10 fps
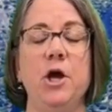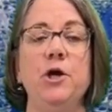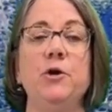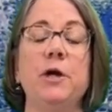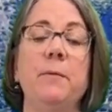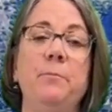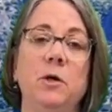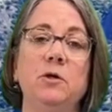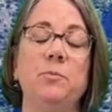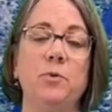You're gonna
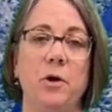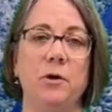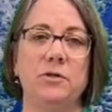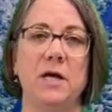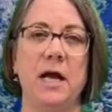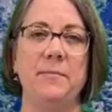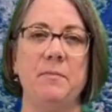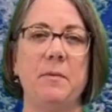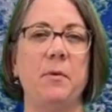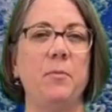build a prototype.
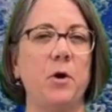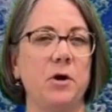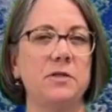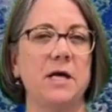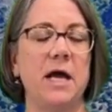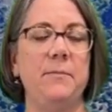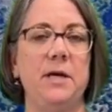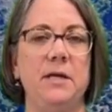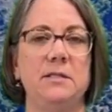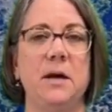Remember, prototype is a